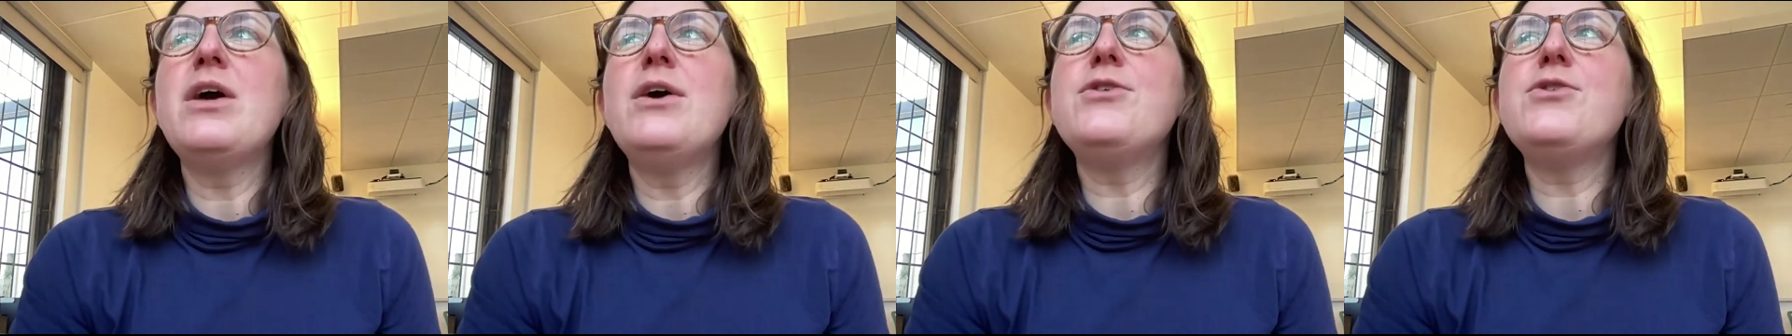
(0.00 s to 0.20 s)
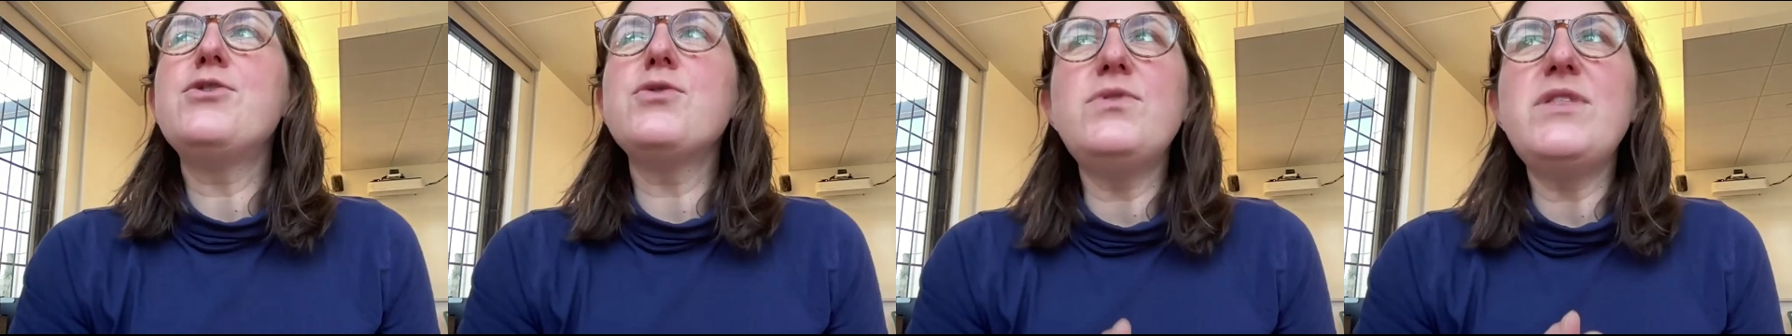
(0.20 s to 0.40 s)

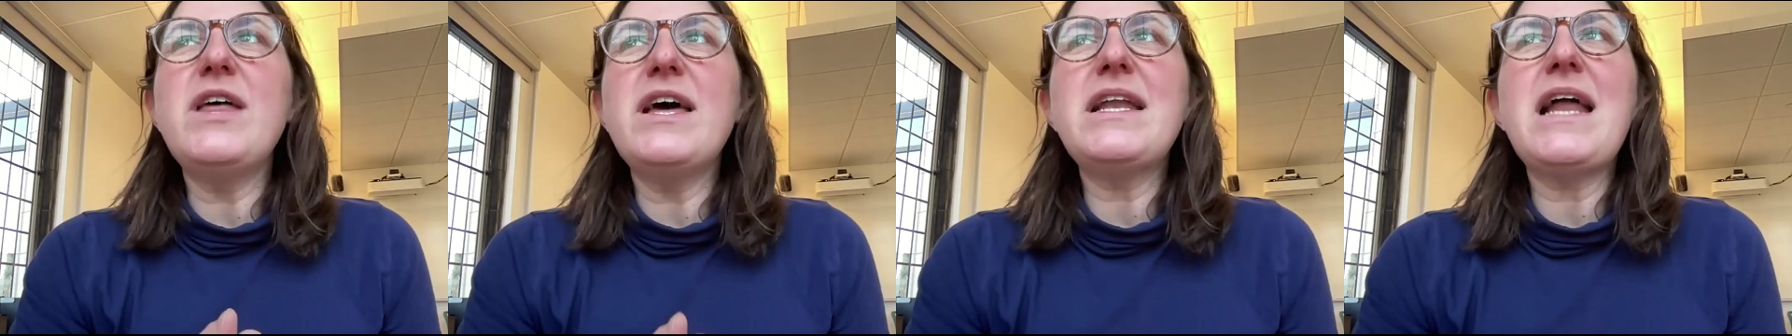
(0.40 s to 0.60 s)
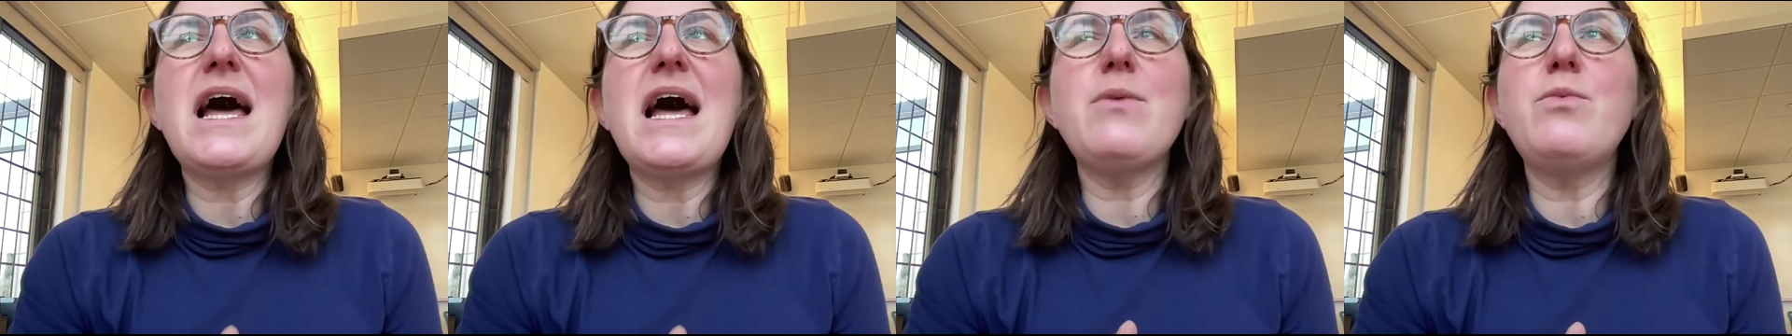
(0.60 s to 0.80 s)
So
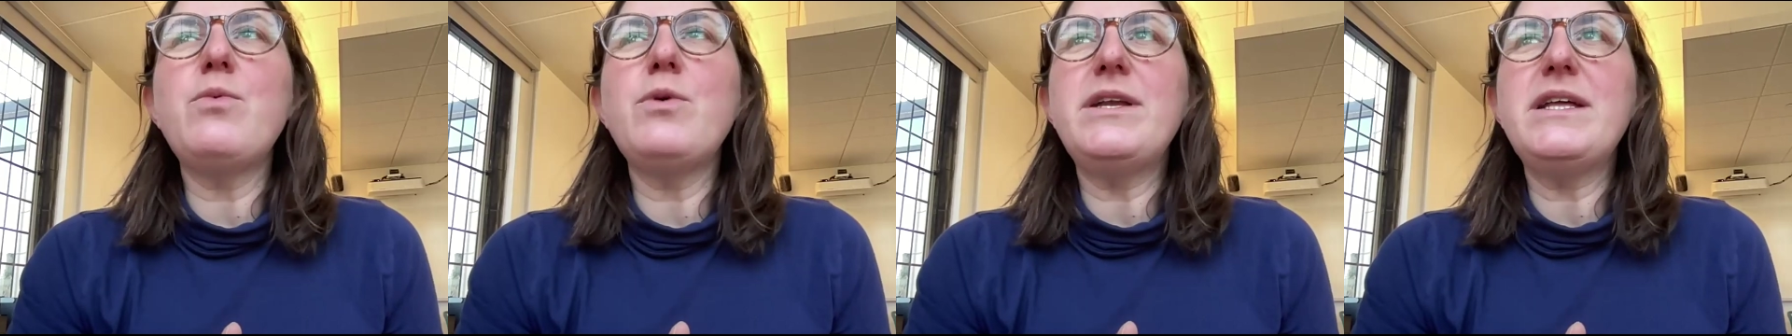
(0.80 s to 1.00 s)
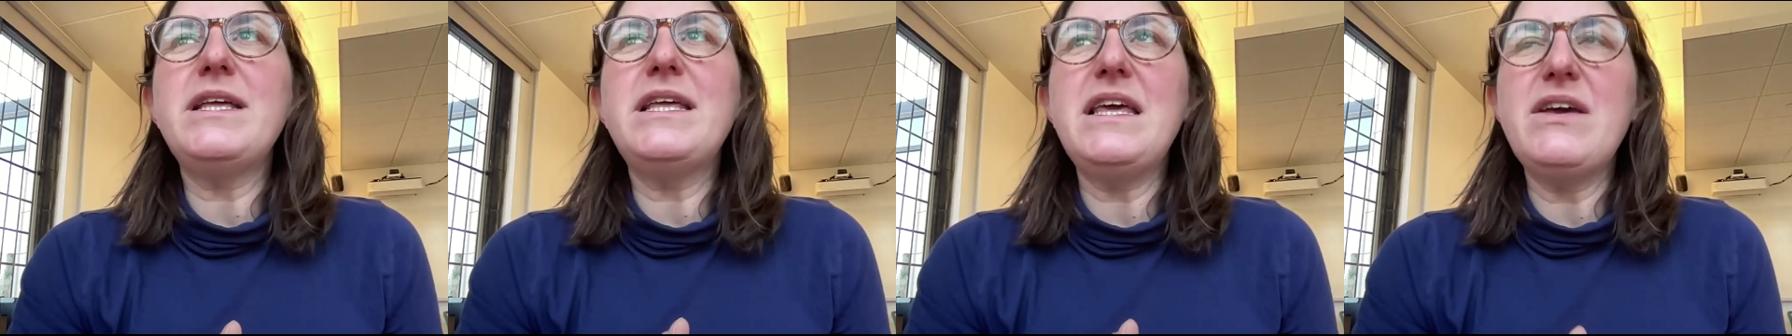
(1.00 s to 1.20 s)
then I
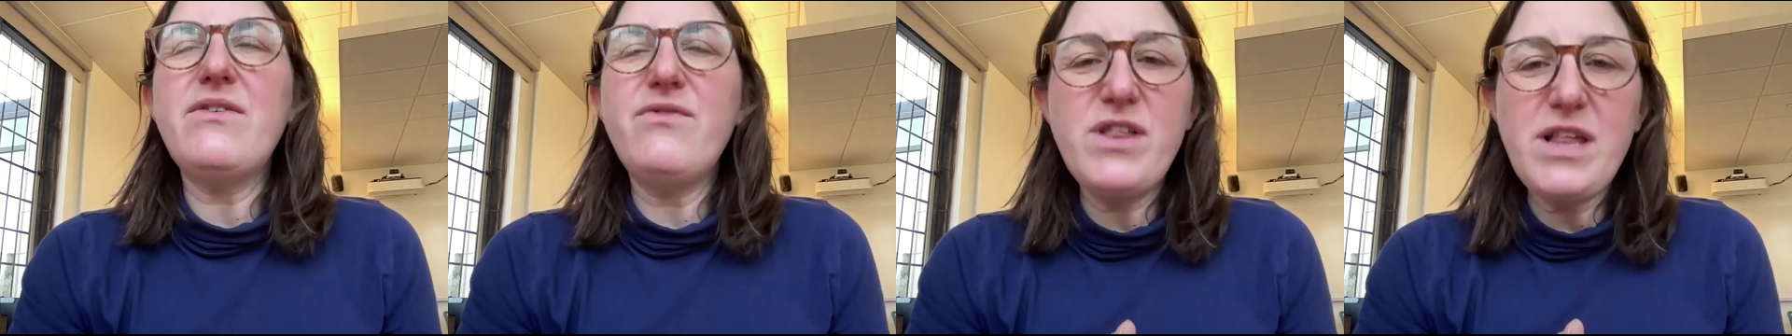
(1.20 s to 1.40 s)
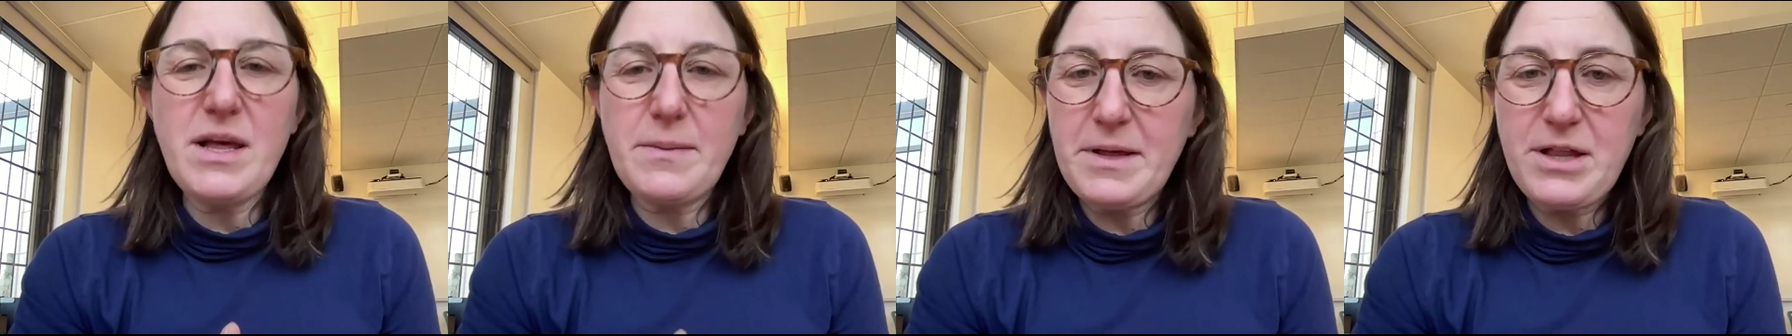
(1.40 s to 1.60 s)
would
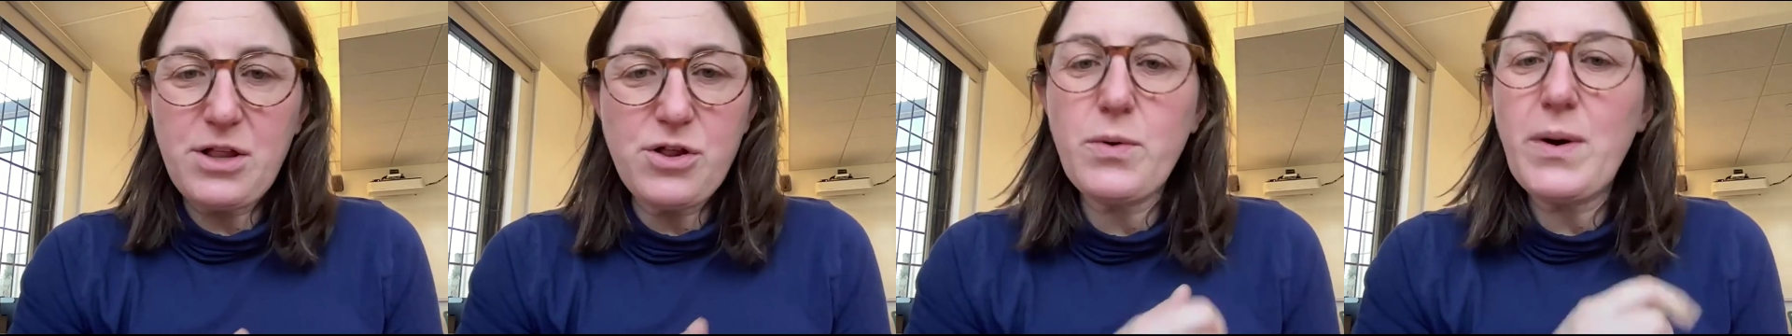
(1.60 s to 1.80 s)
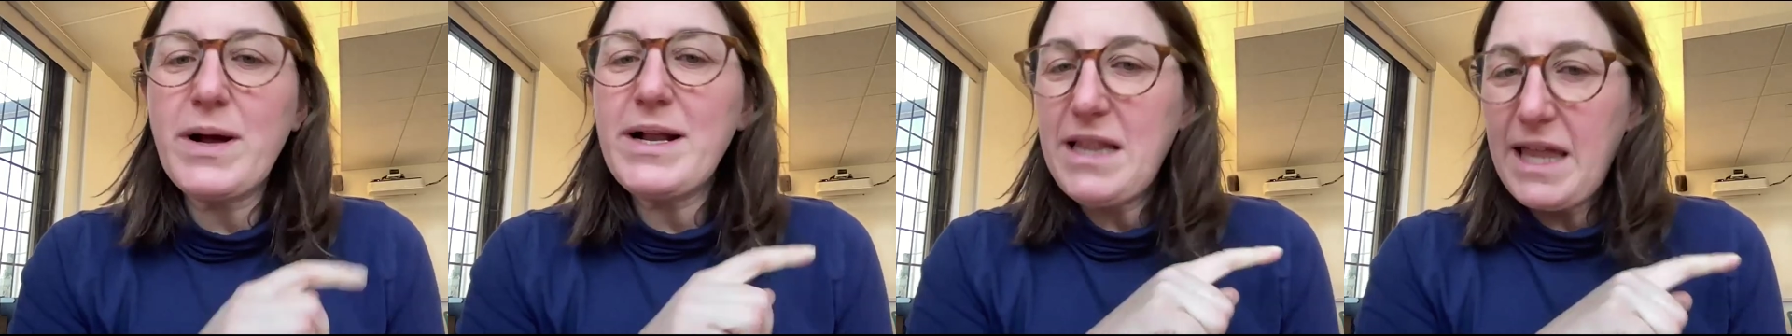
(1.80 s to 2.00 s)
give
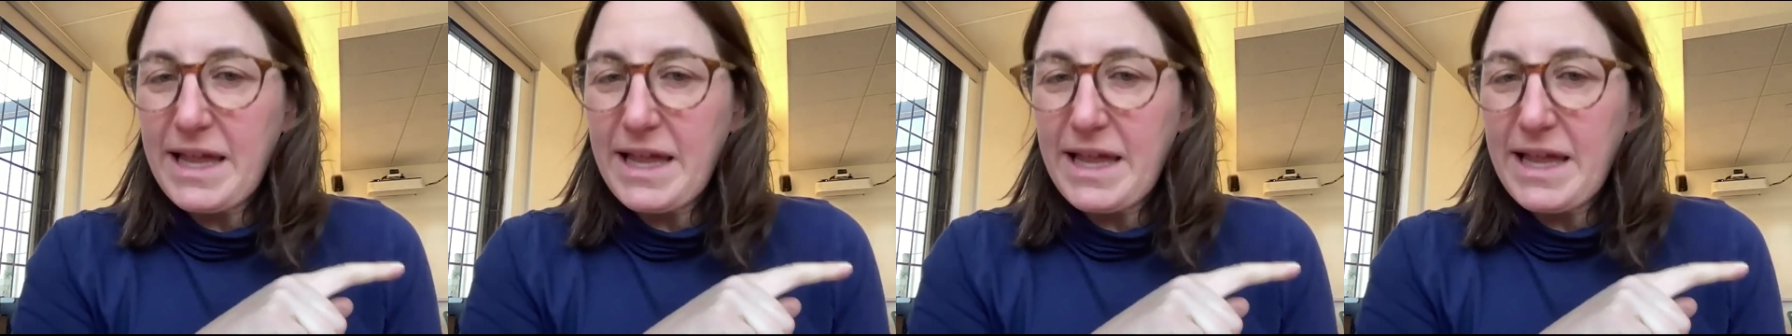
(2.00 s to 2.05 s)
so I'd